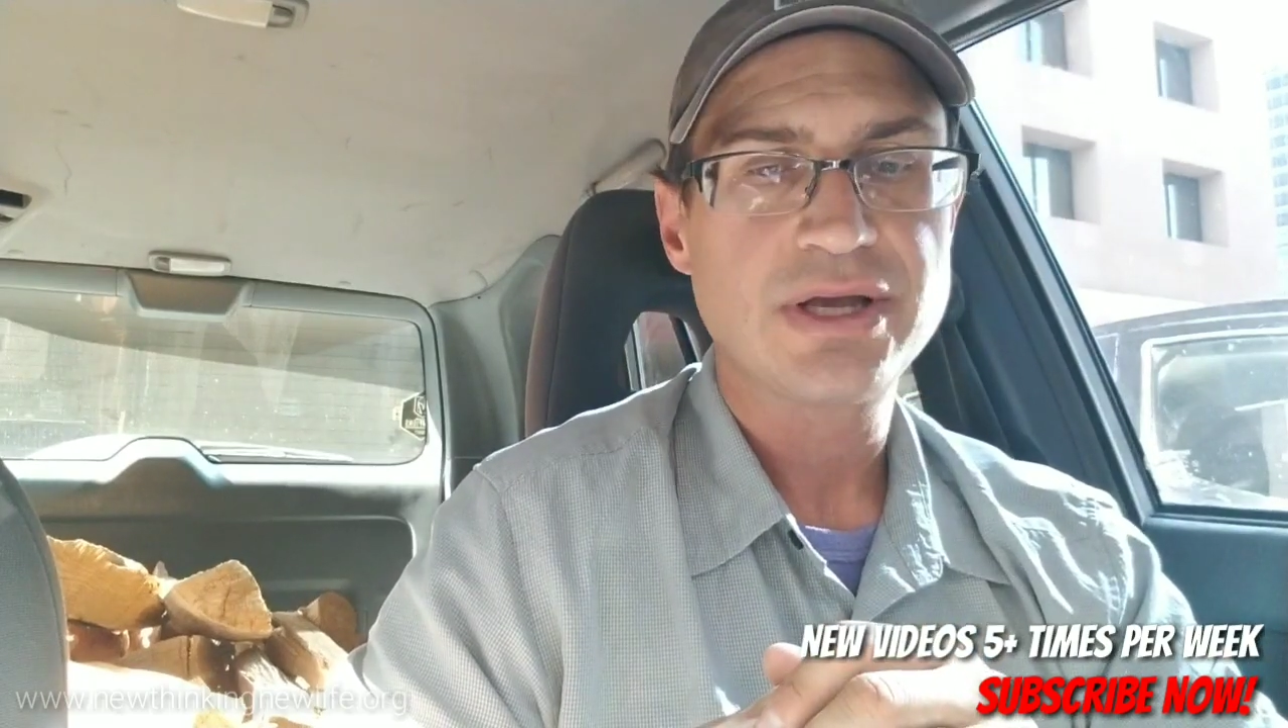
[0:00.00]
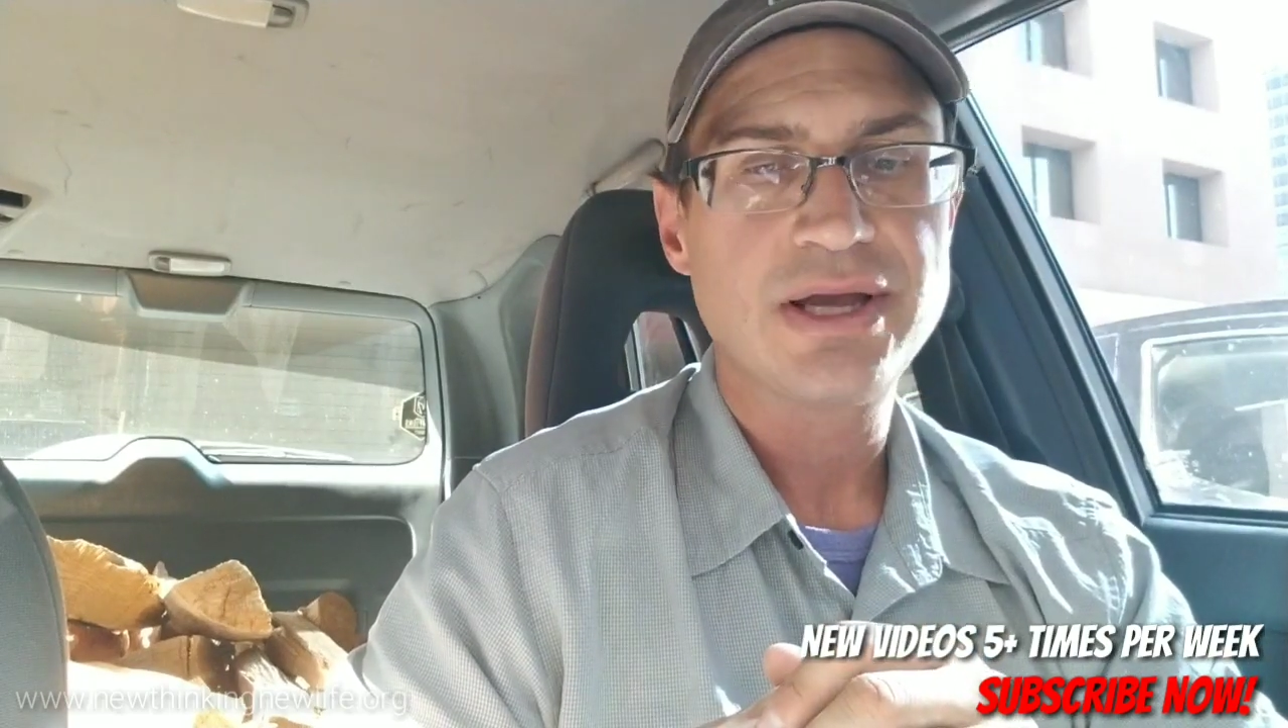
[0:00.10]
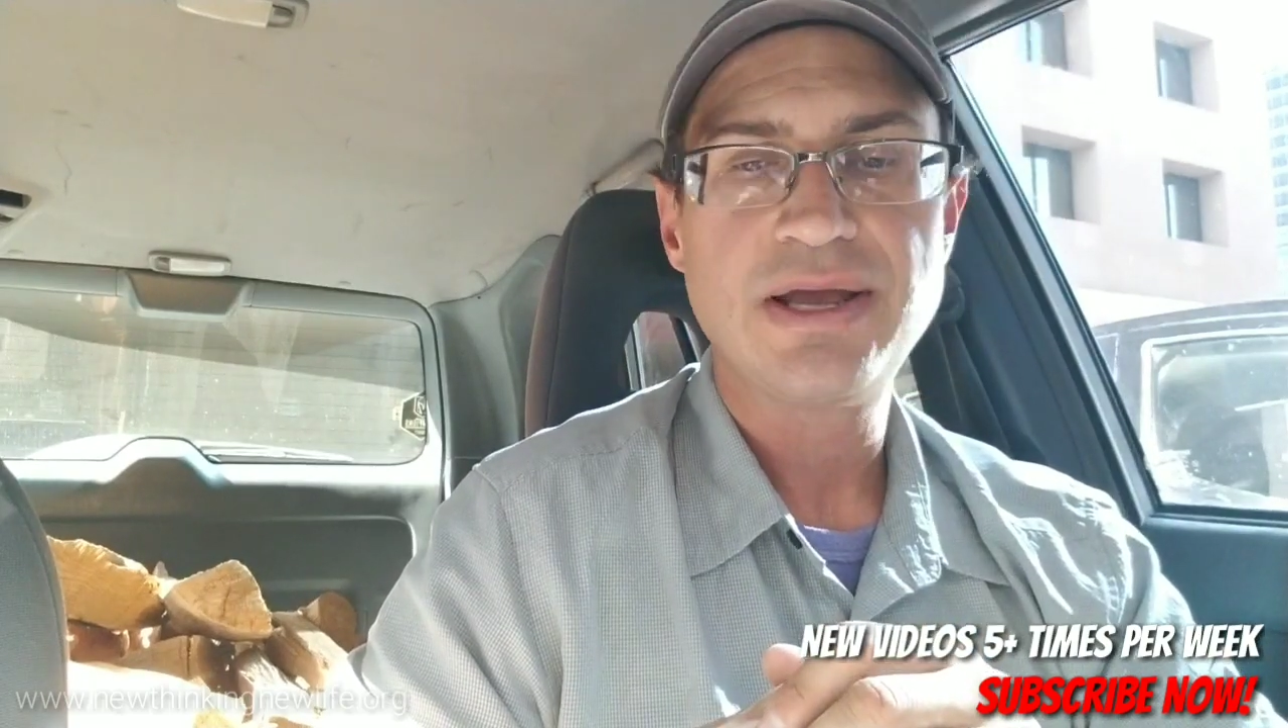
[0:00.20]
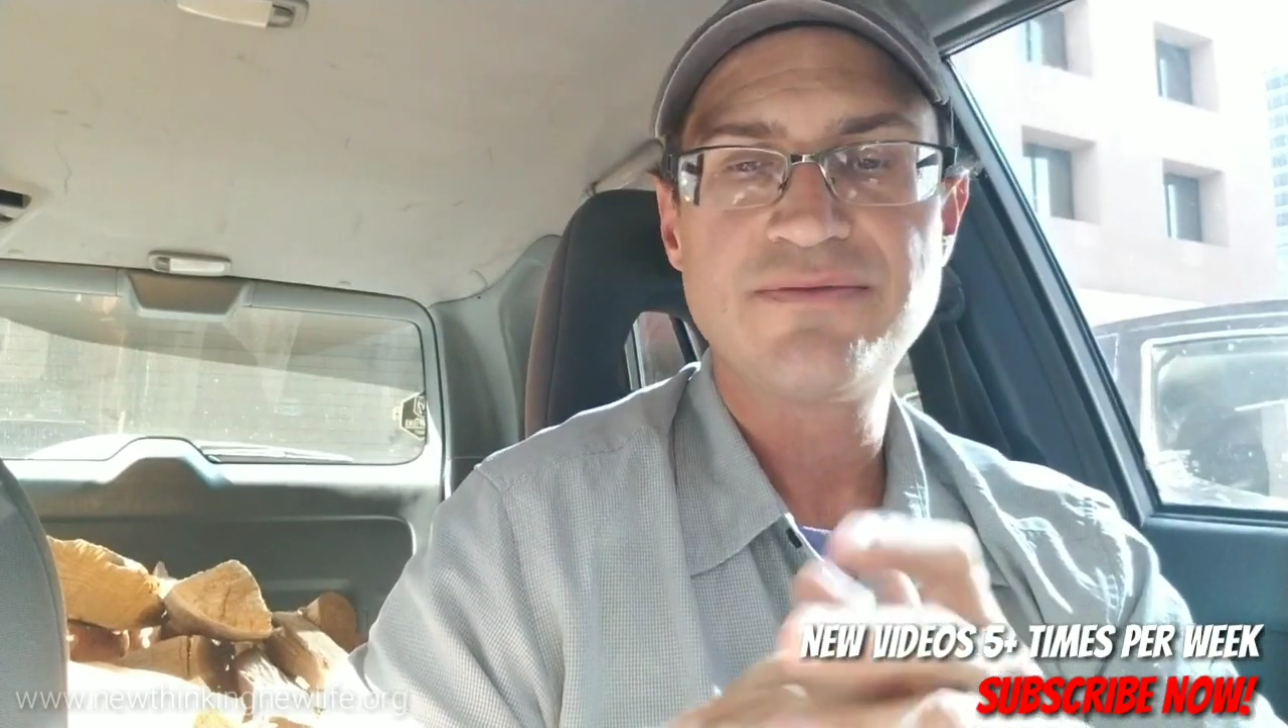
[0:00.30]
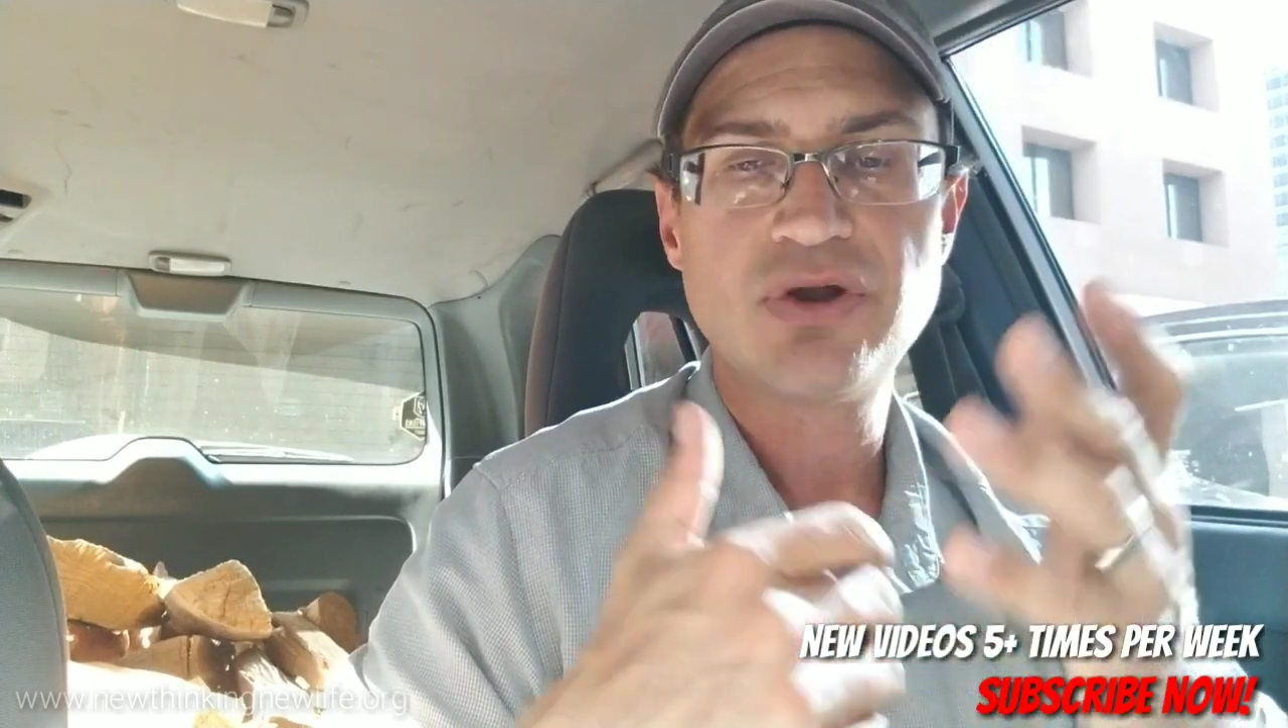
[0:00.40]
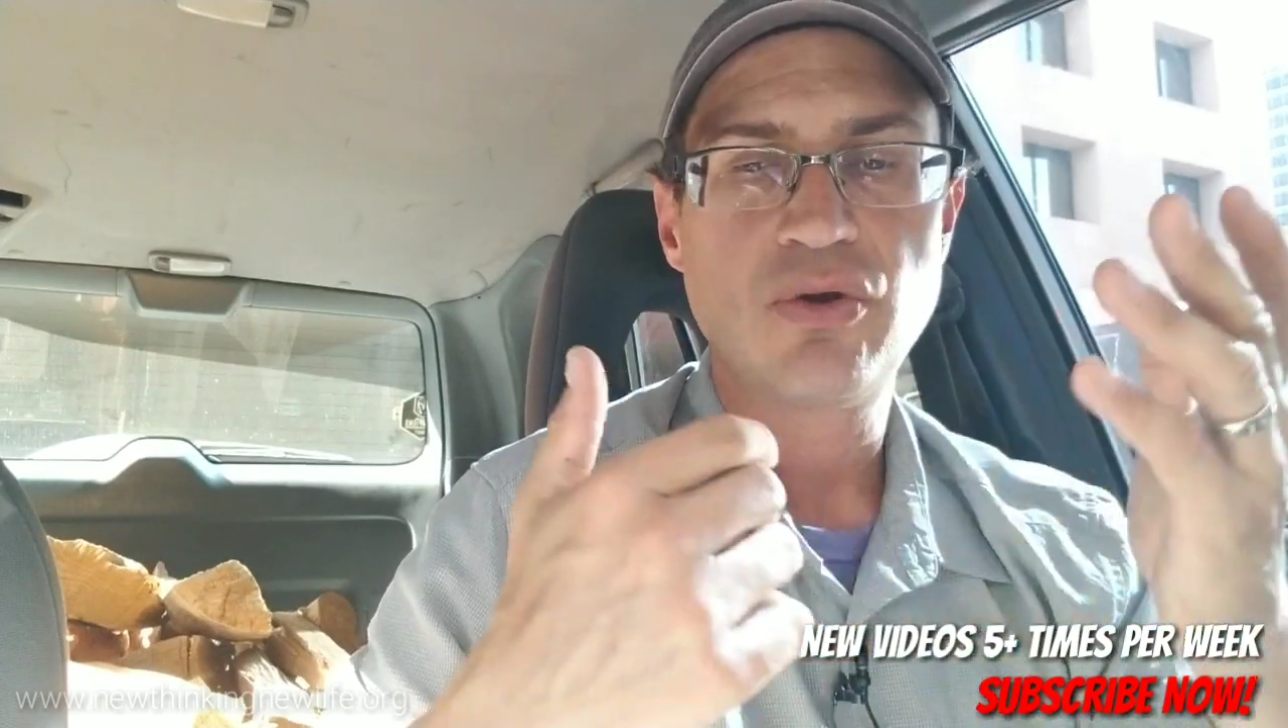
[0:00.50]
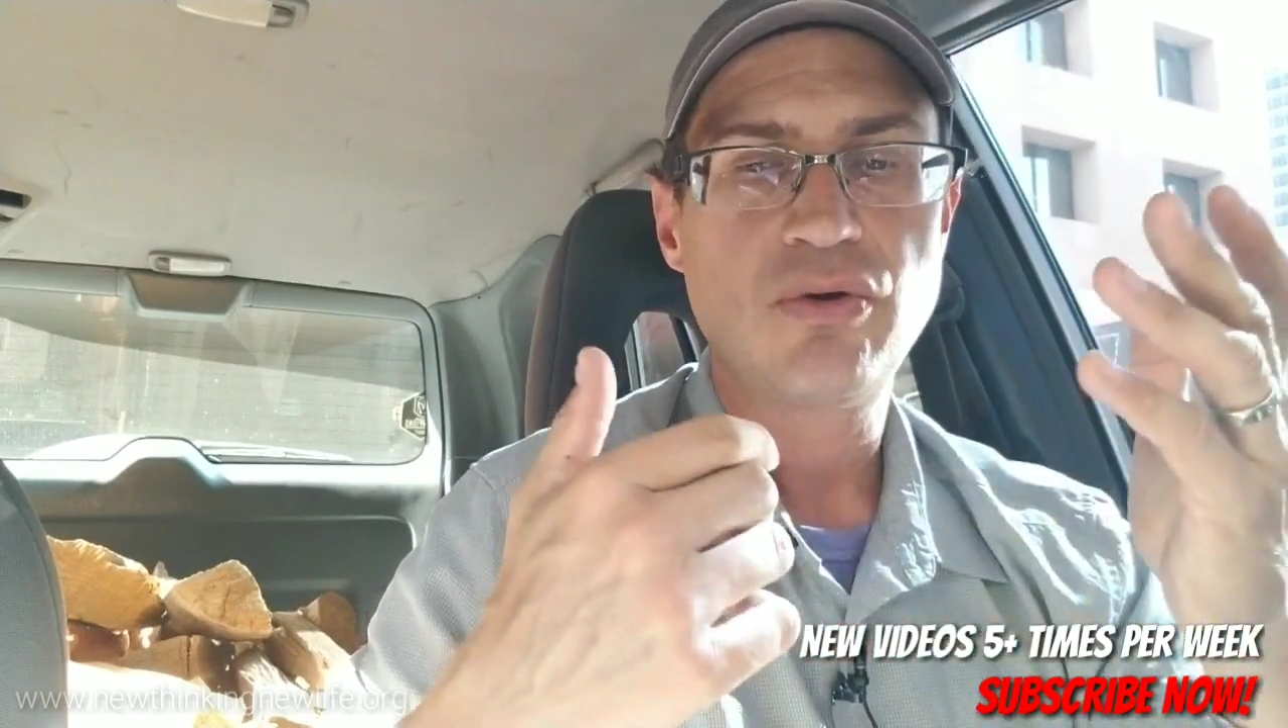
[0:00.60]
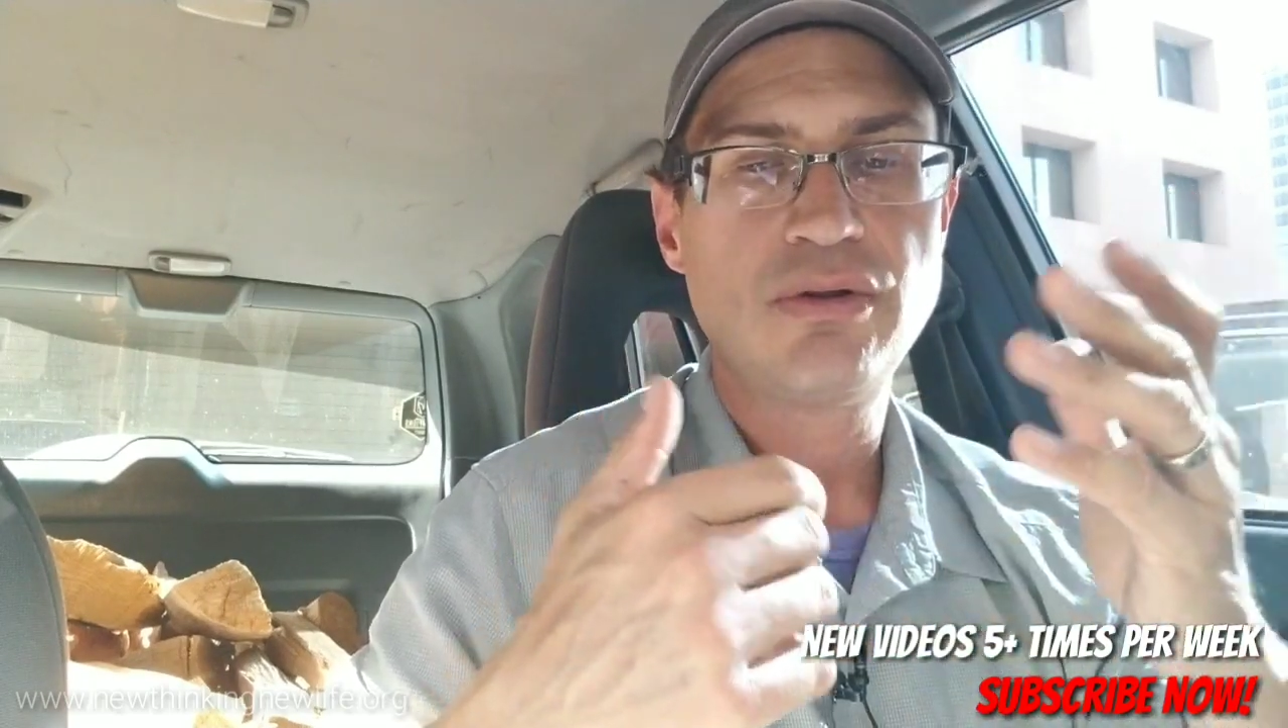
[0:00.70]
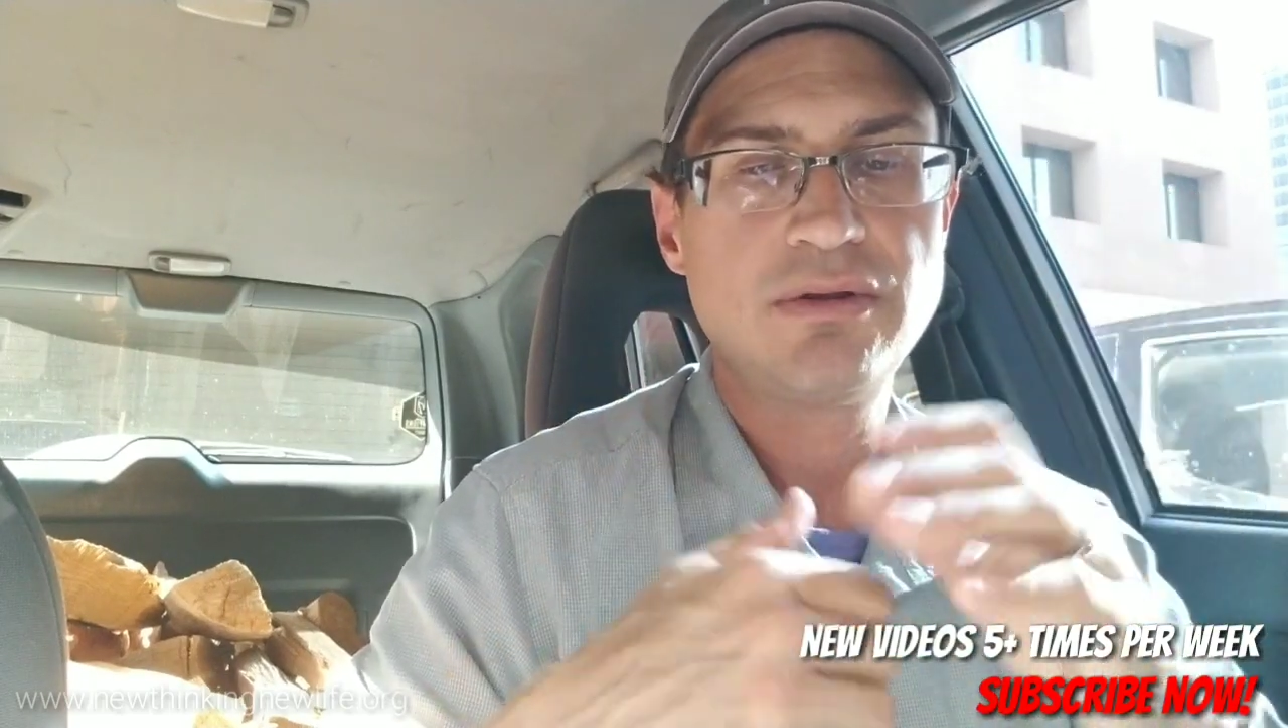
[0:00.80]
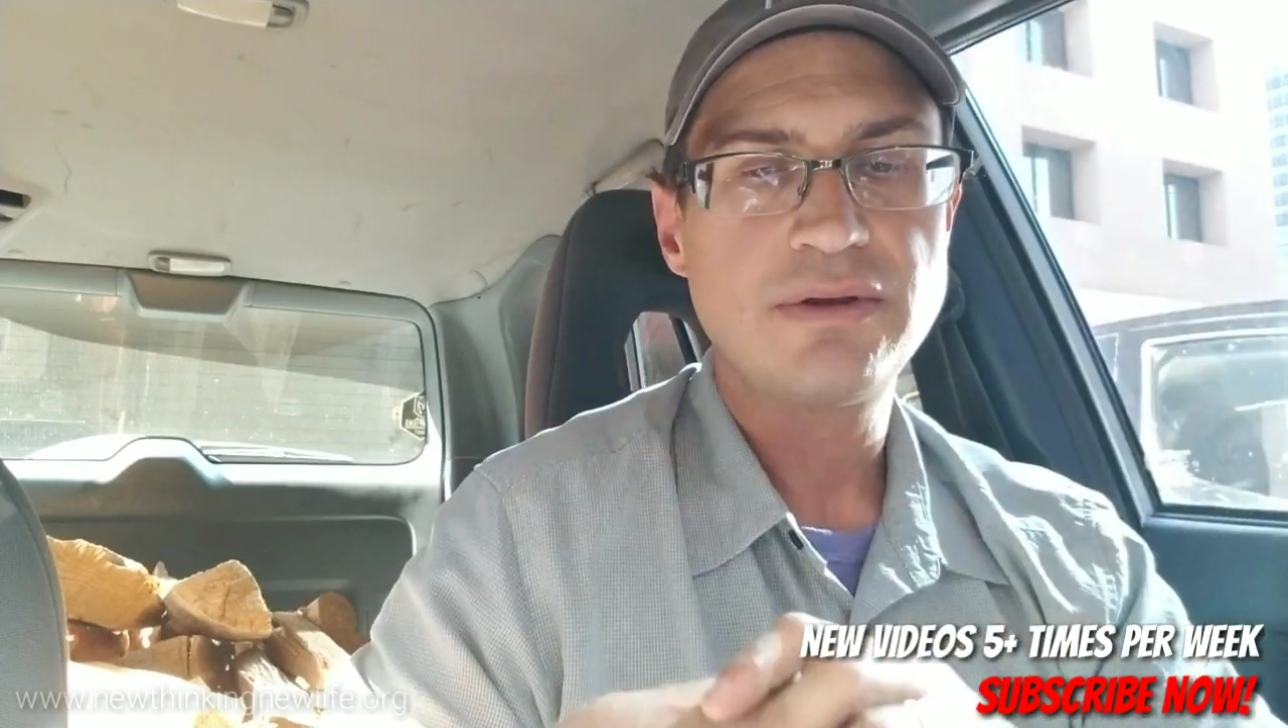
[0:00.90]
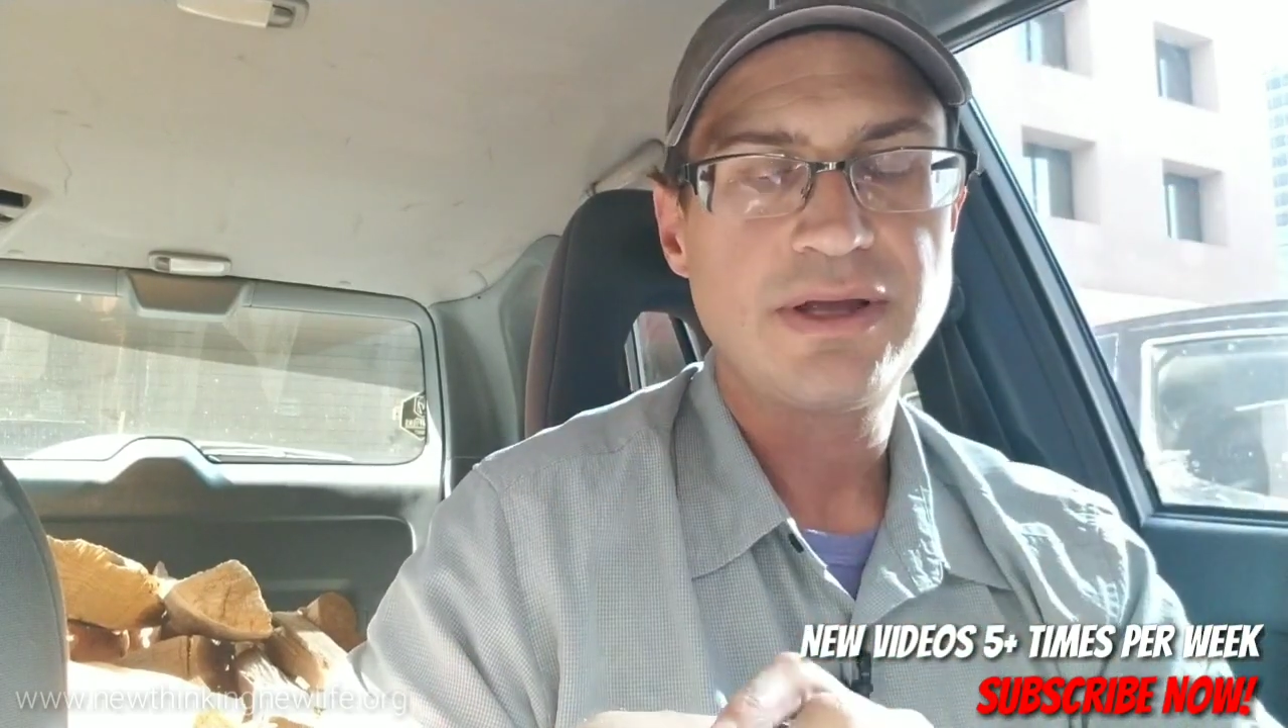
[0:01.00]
I have a goal.